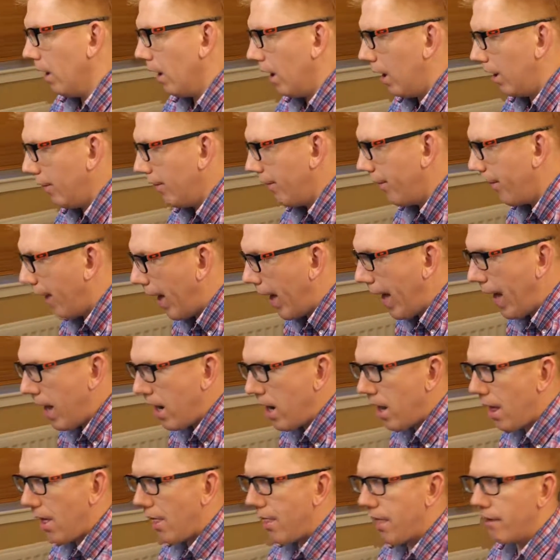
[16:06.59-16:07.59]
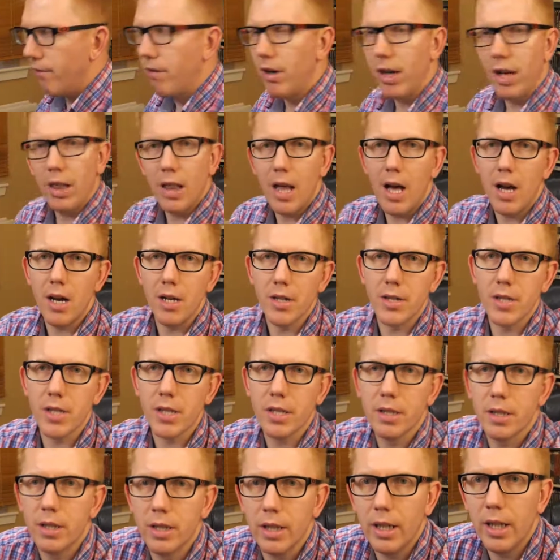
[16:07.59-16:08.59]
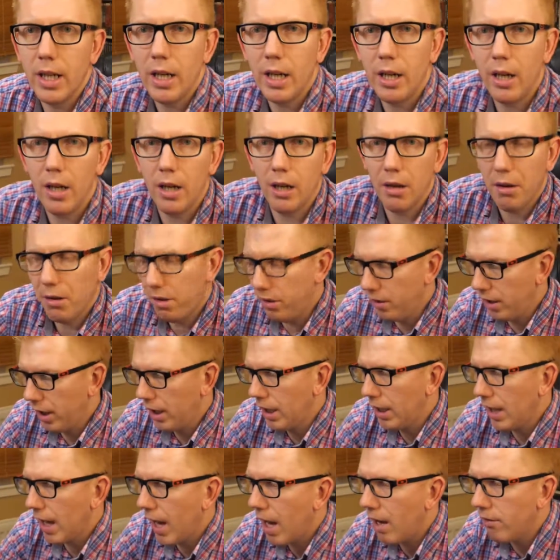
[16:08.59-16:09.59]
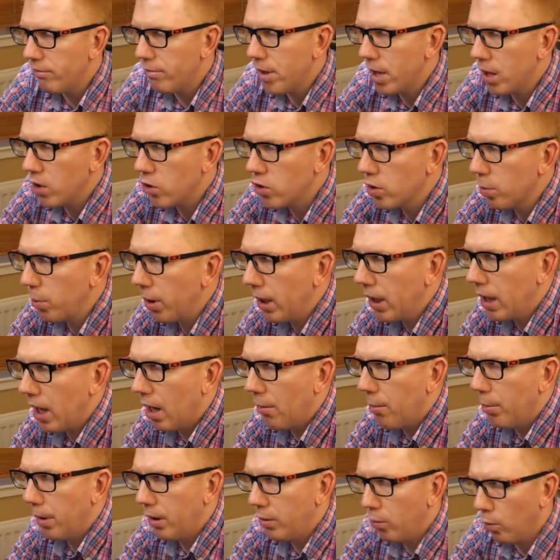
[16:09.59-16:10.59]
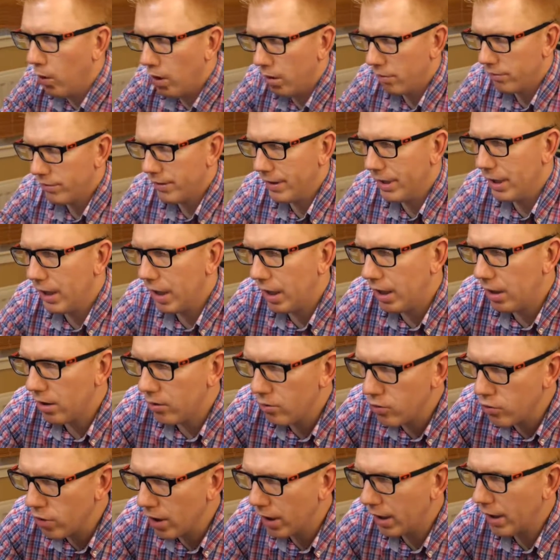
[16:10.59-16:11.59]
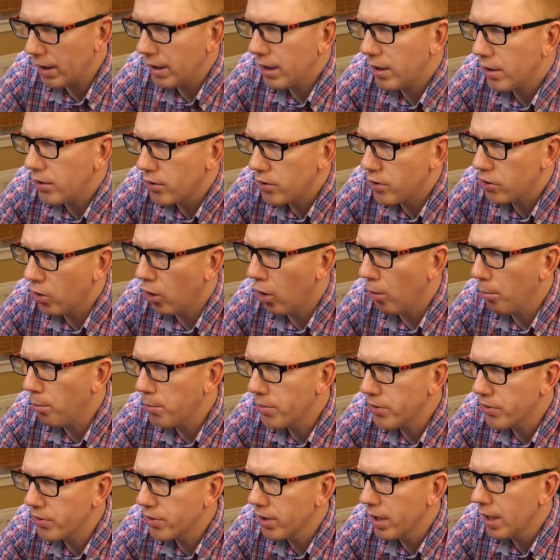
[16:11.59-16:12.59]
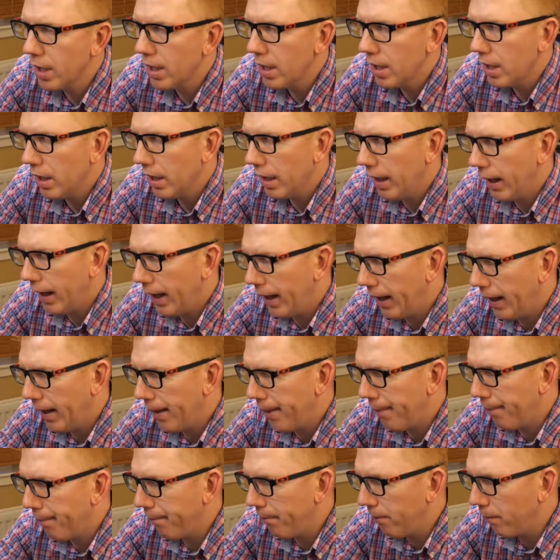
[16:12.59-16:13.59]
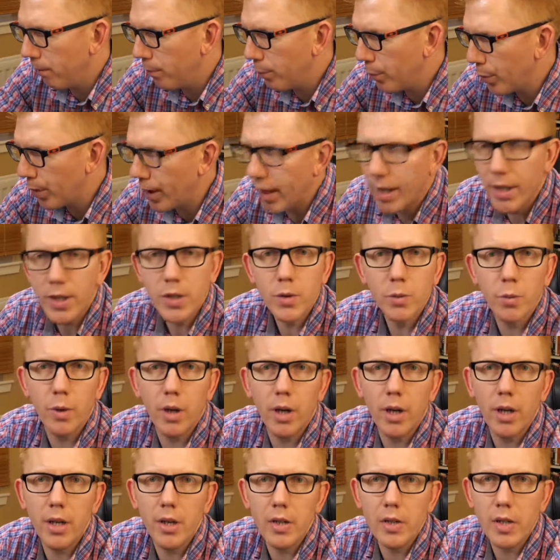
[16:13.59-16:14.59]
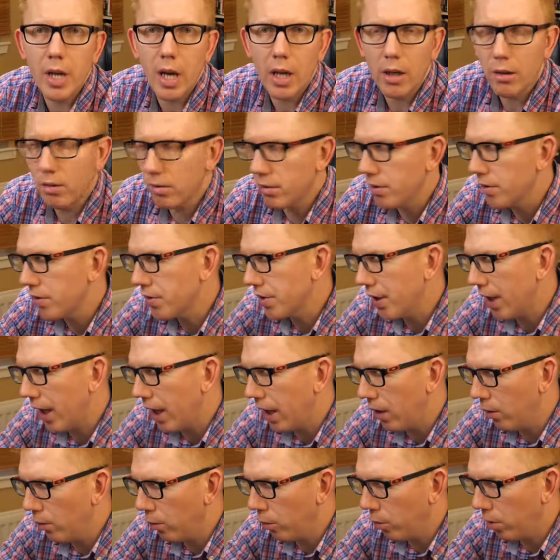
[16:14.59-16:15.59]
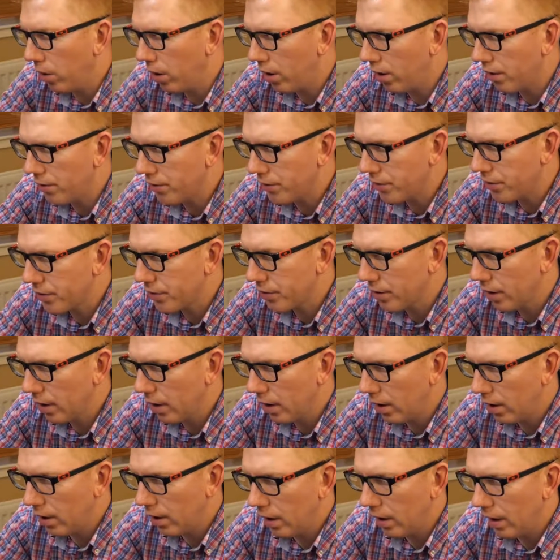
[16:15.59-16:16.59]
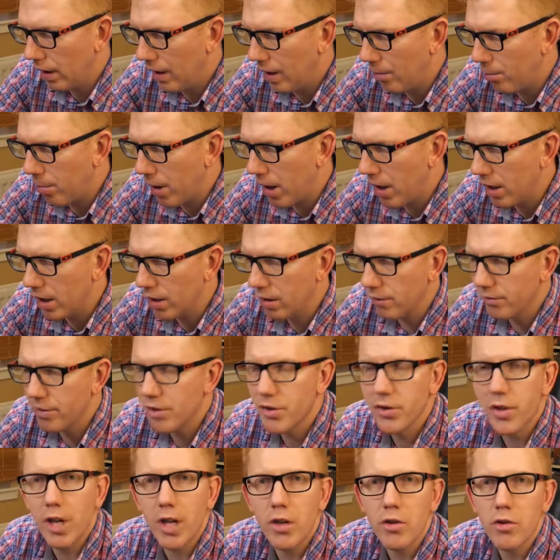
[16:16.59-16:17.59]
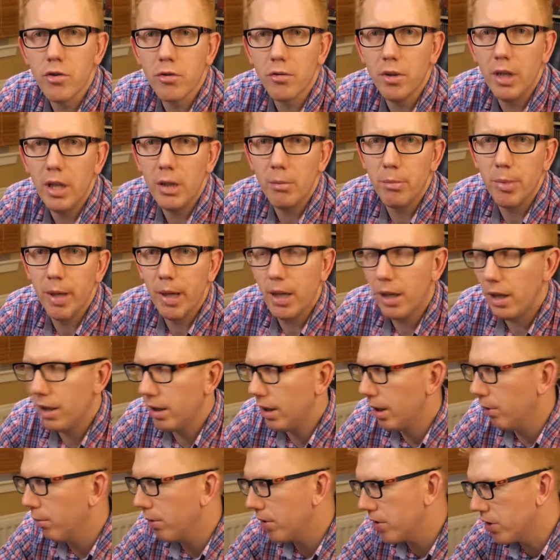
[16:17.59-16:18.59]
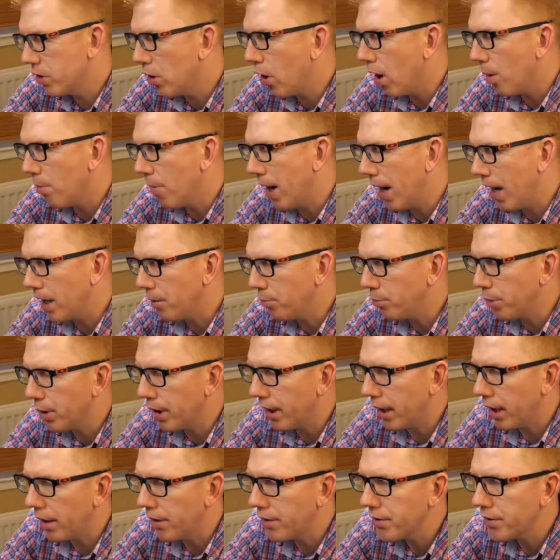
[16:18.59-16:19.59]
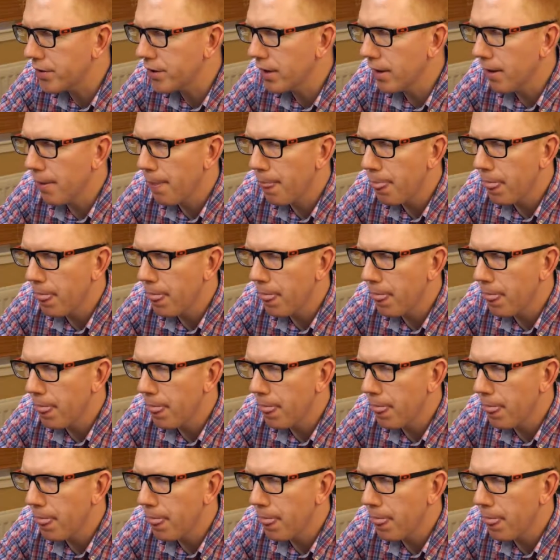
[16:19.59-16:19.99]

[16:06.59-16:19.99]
And then the very last thing I have managed to pick up in one of the charity shops. Price wise, I couldn't say it was a bargain of the century, but it was not a bad price.